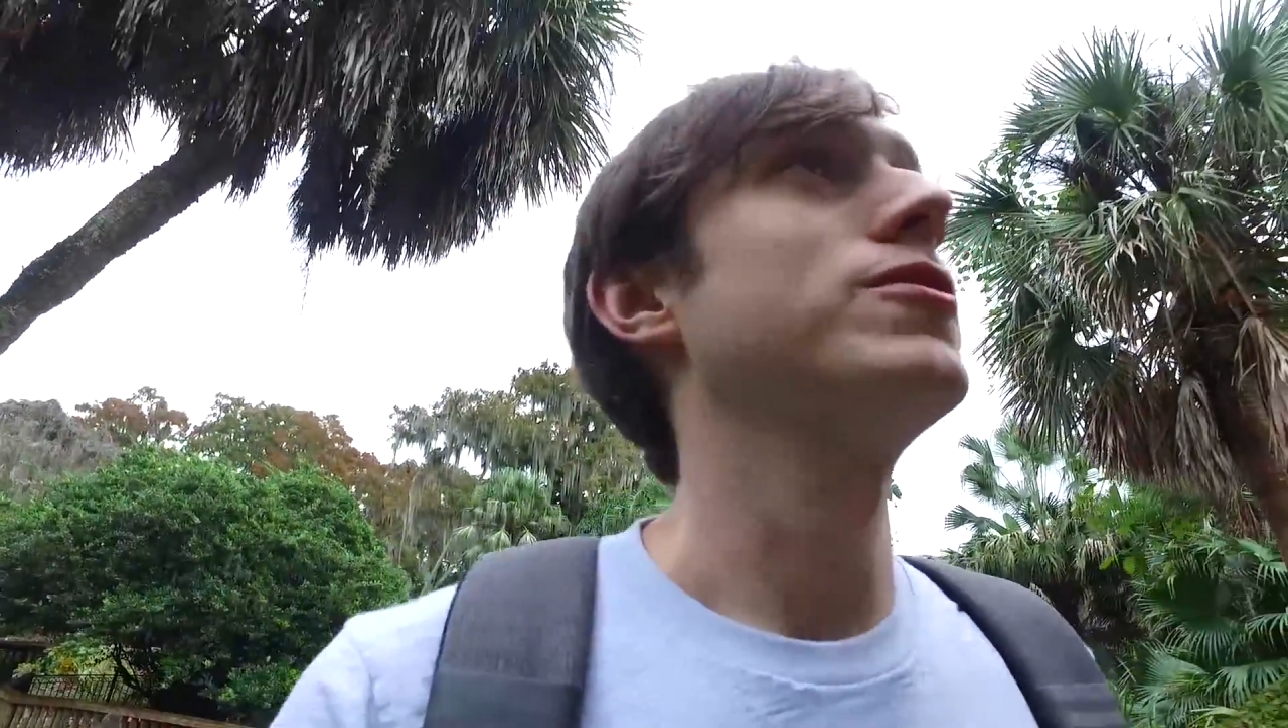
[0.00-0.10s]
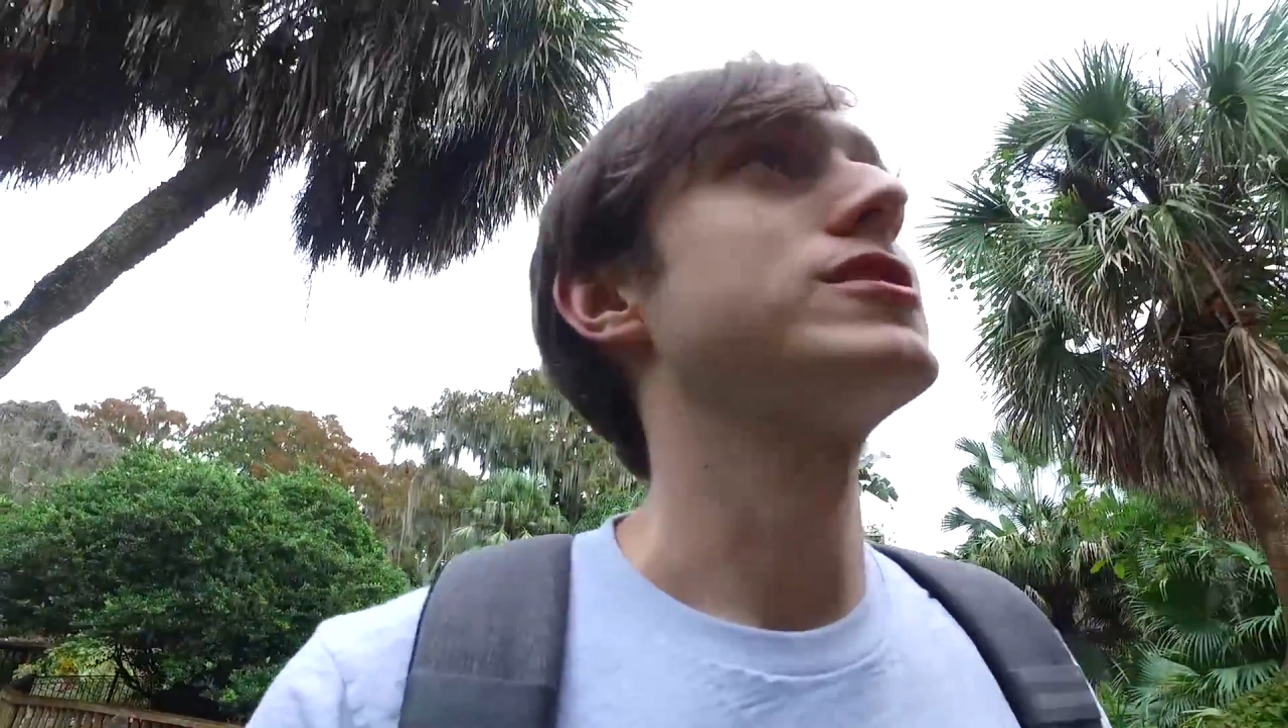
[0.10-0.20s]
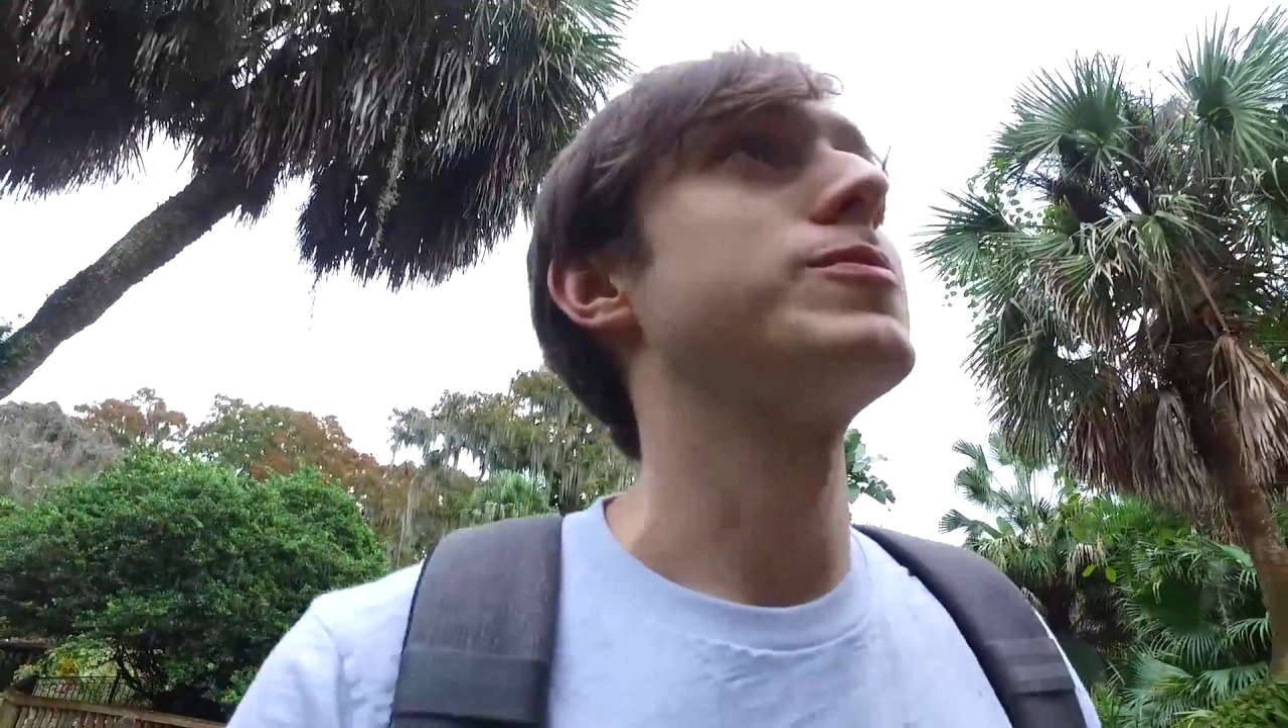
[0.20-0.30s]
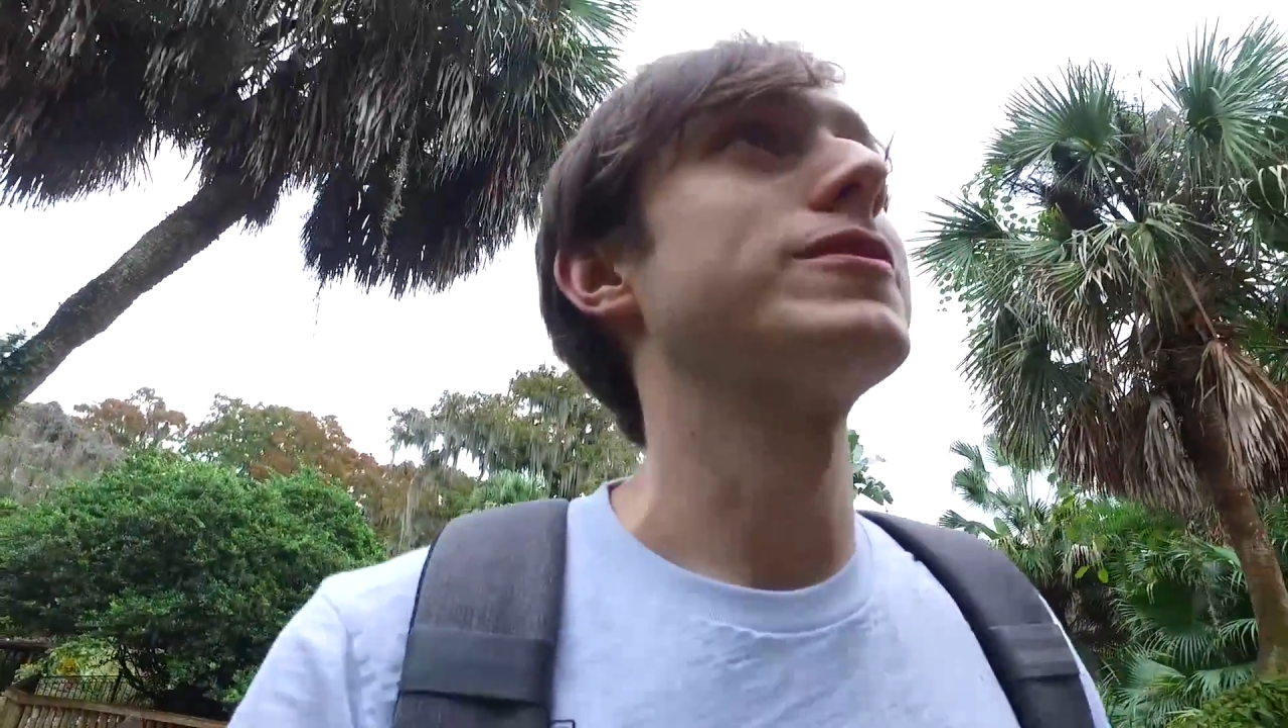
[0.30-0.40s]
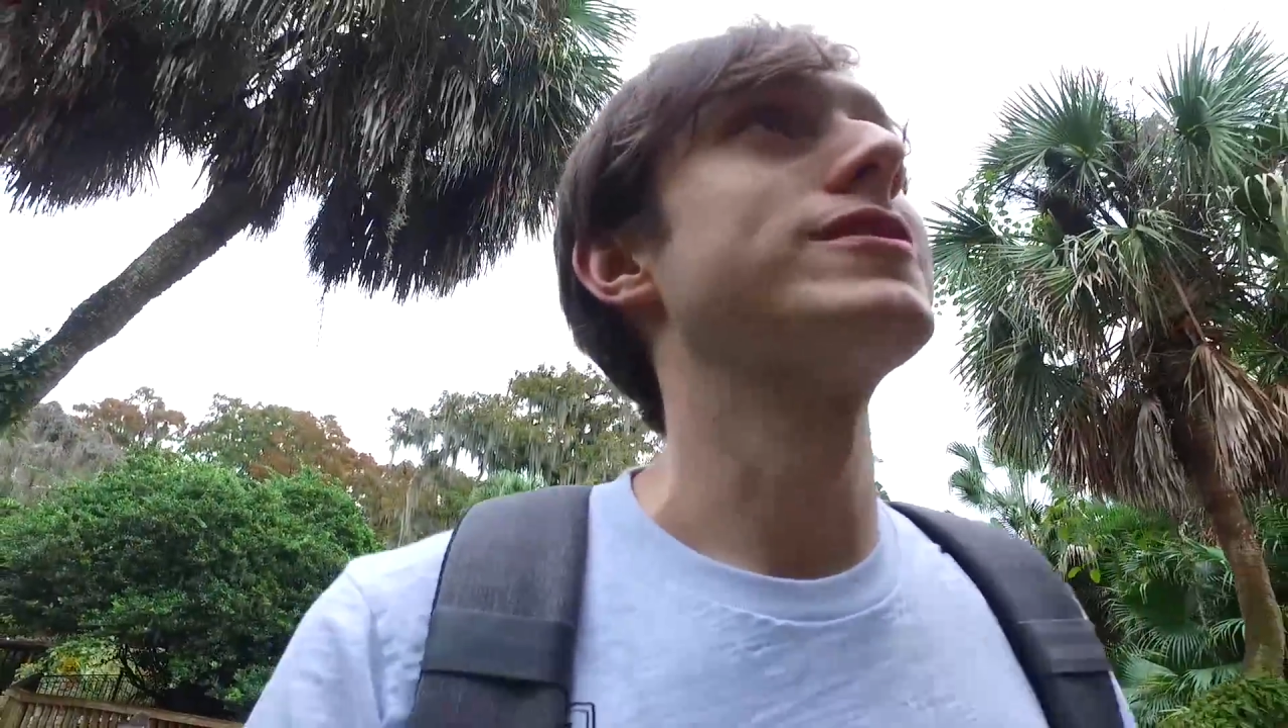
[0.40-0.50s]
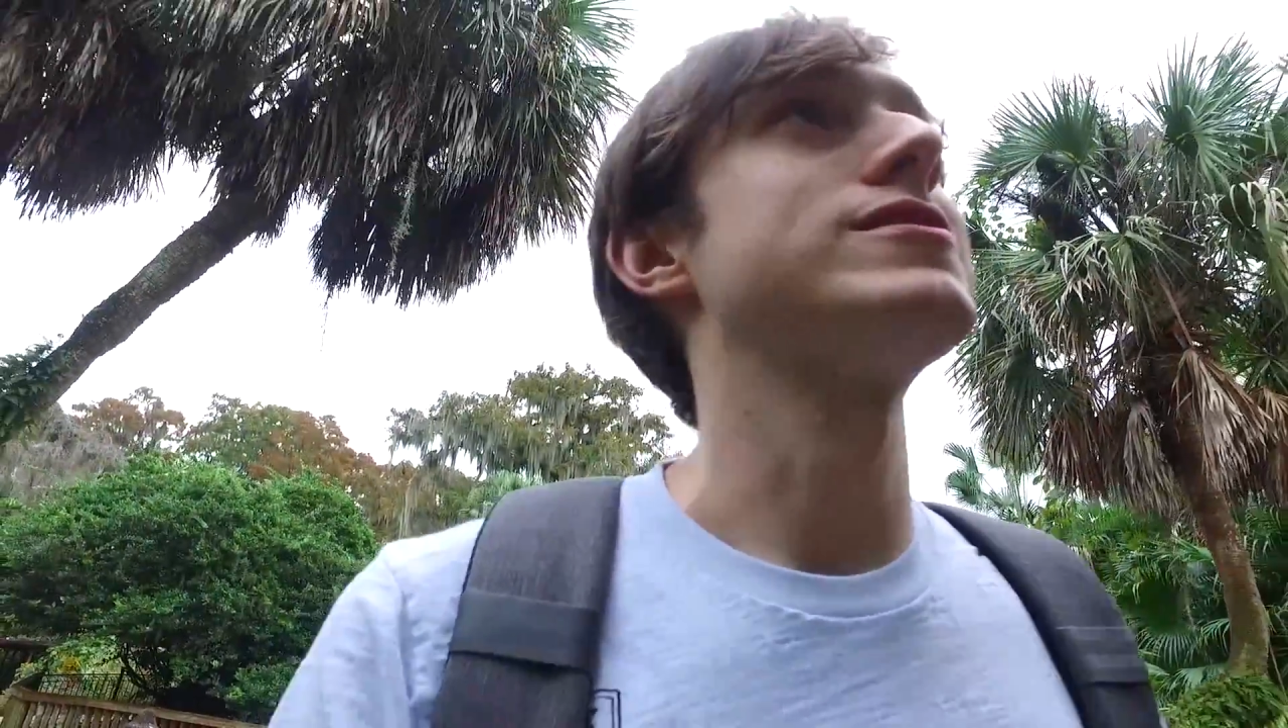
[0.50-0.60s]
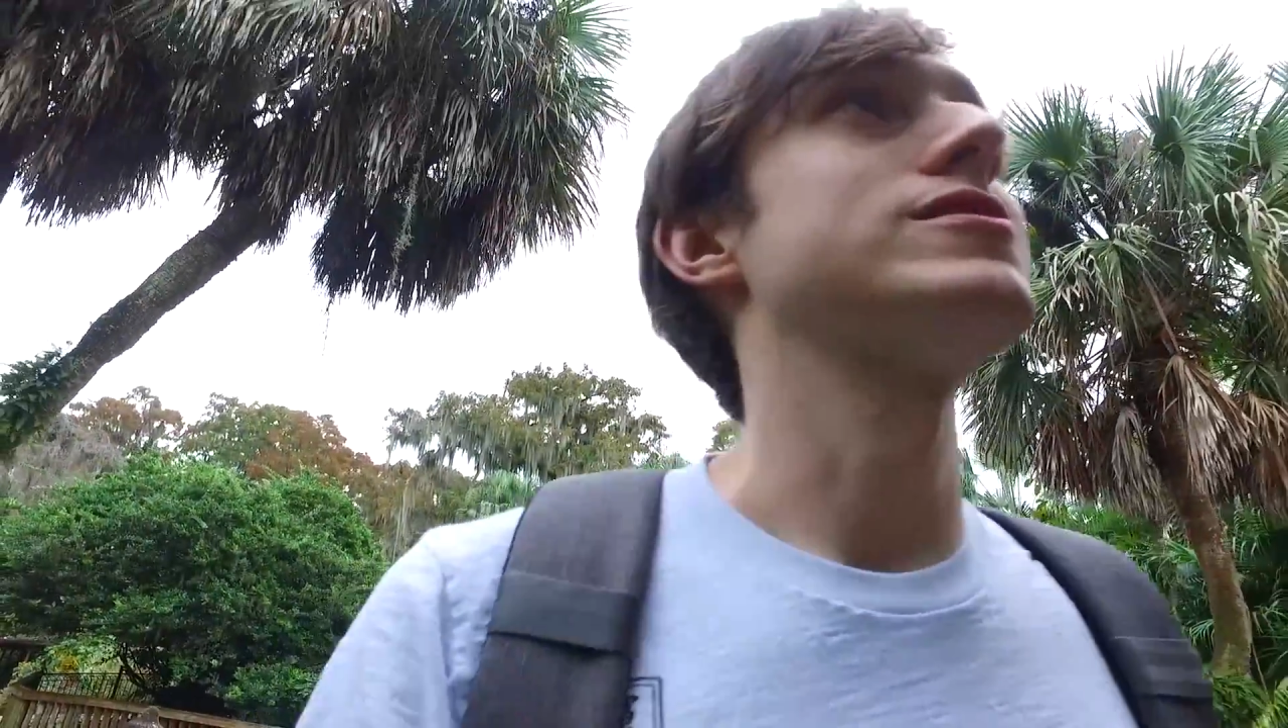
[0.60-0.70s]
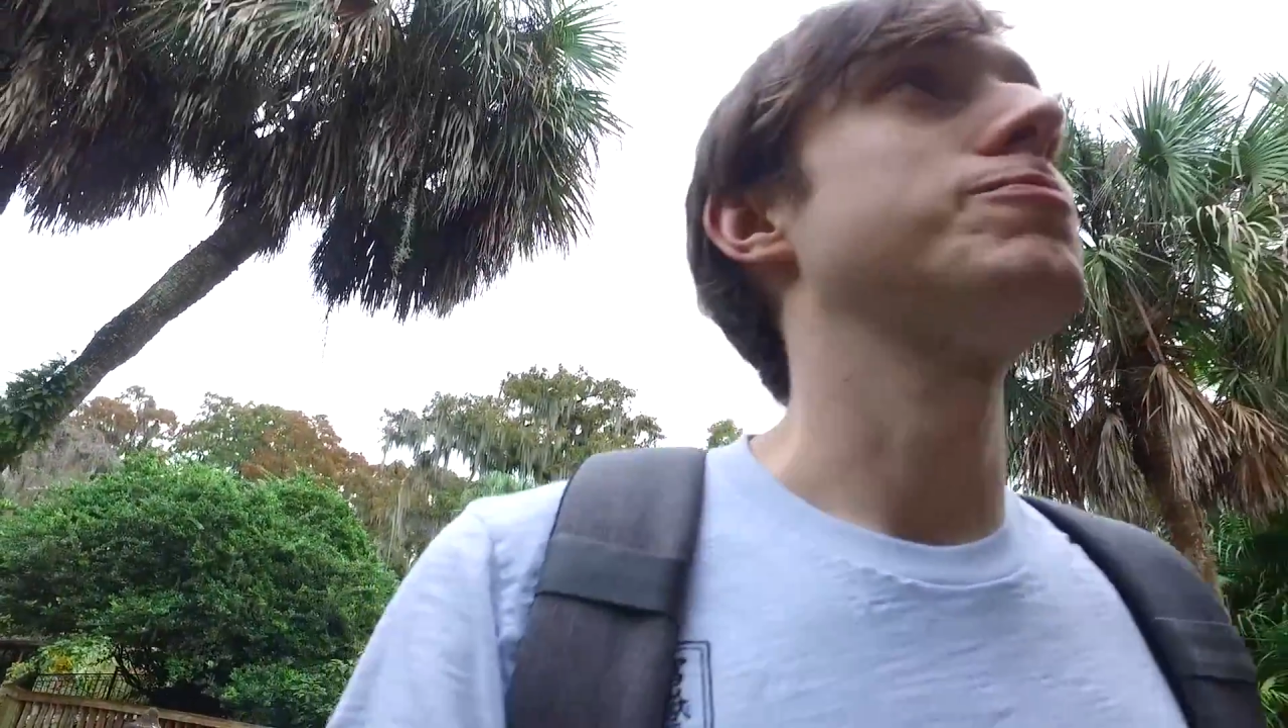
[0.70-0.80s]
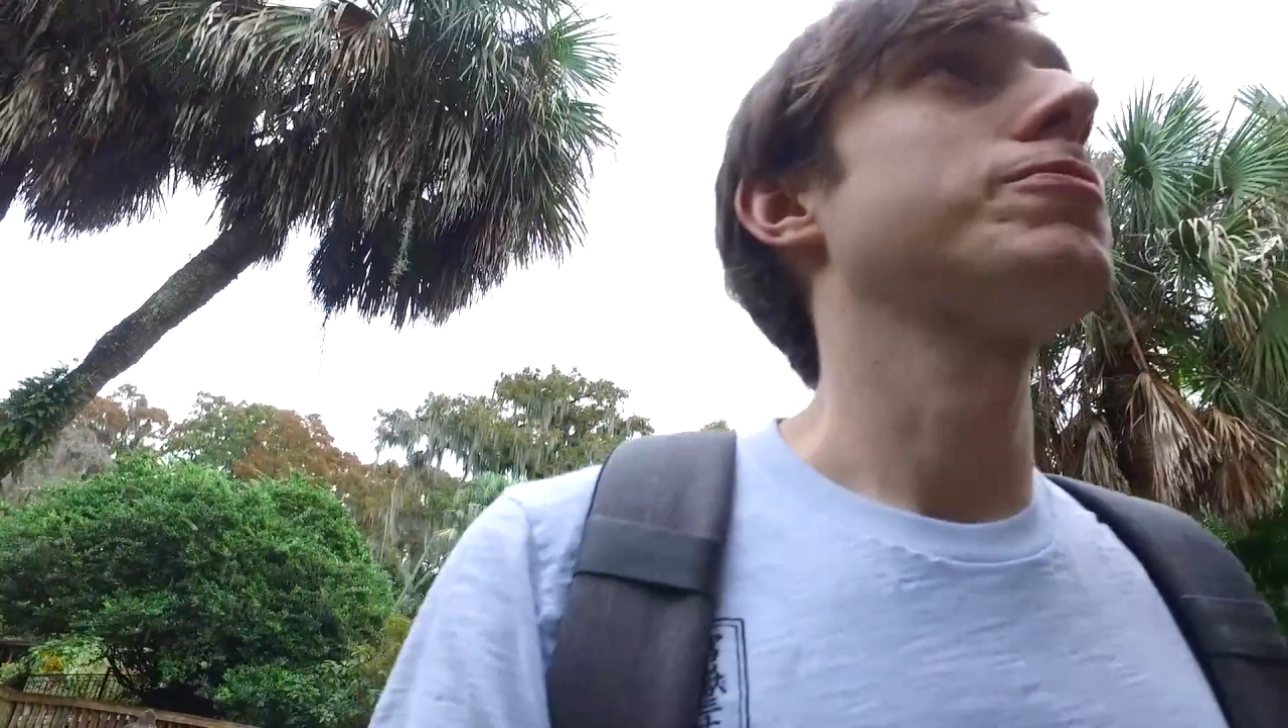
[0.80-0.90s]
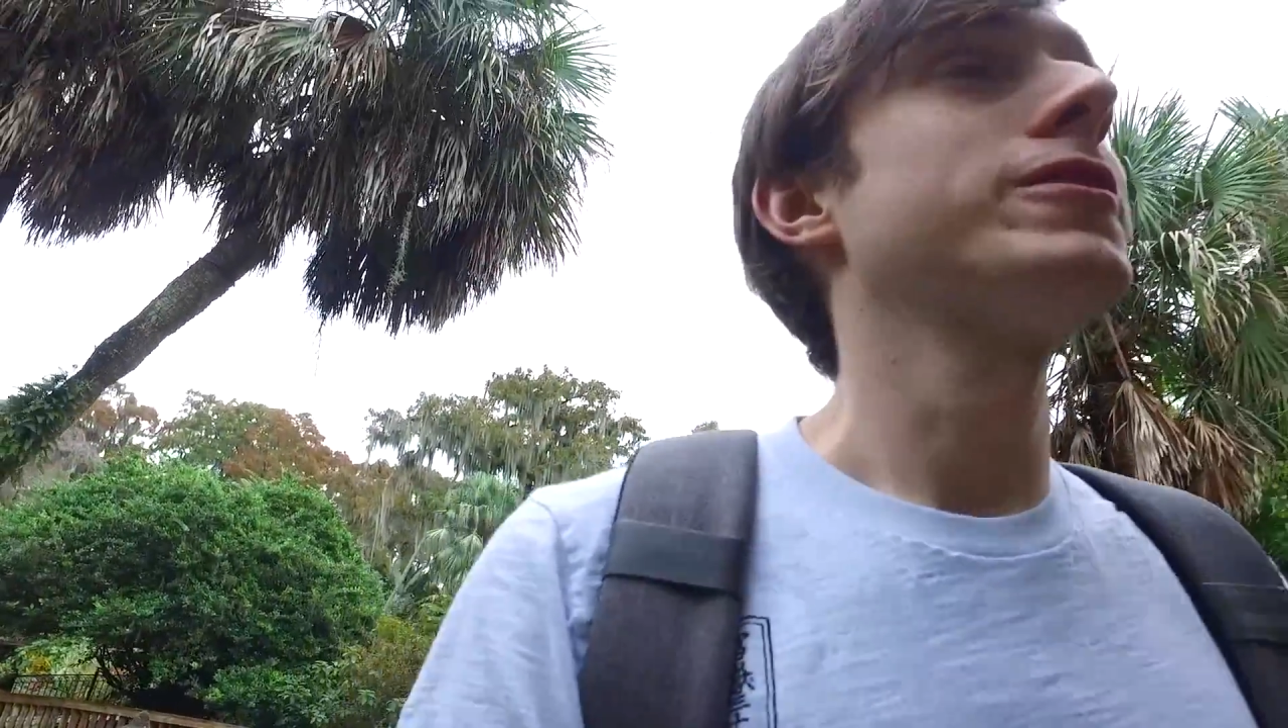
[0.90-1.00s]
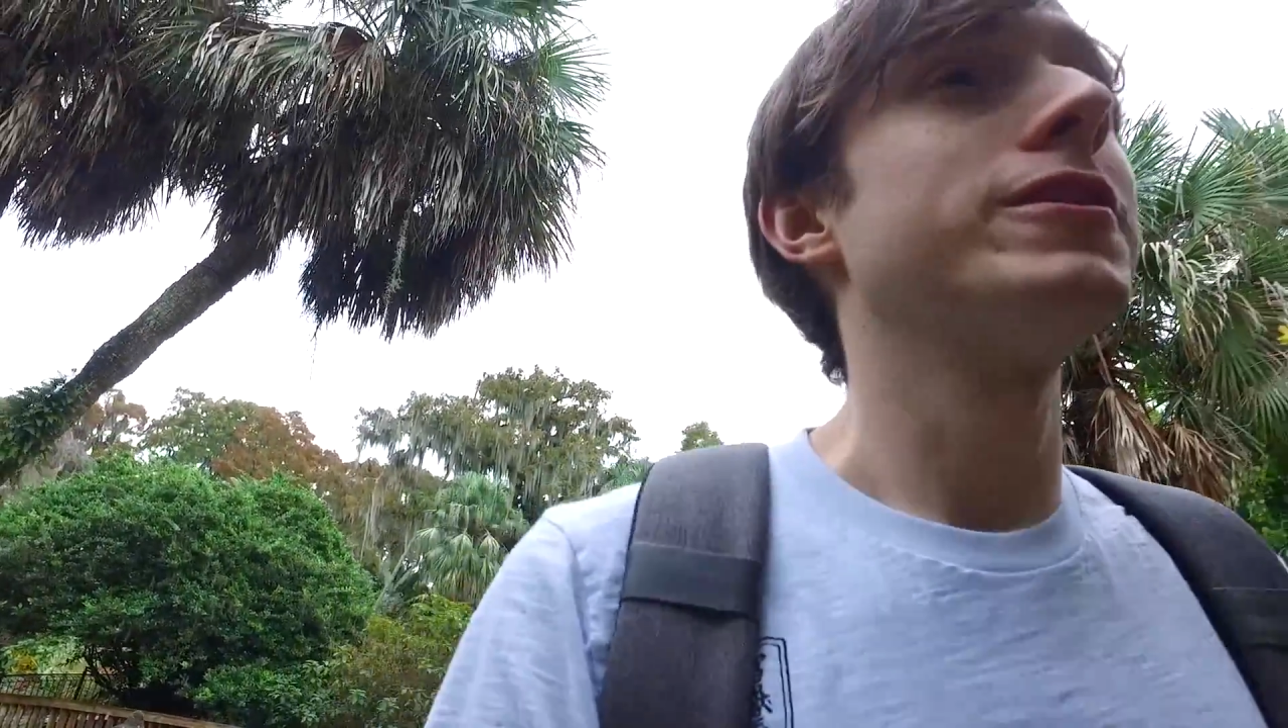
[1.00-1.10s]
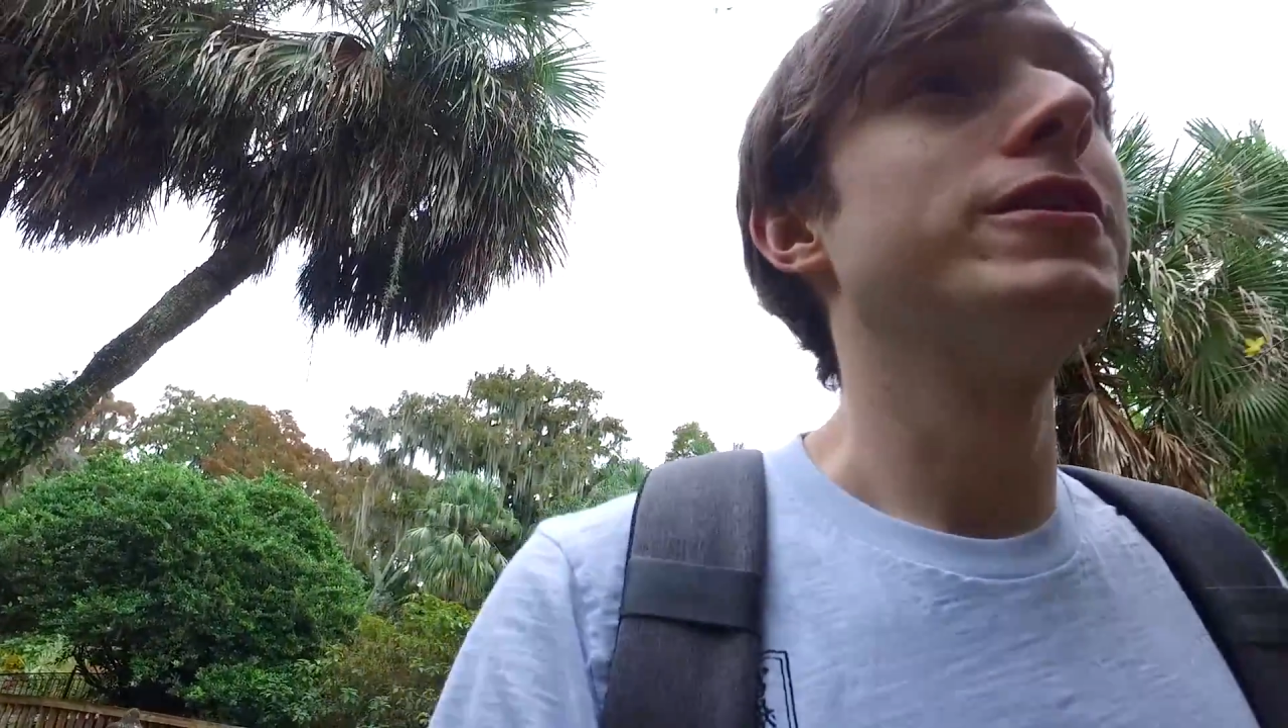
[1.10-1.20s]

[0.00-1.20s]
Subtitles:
experience is pretty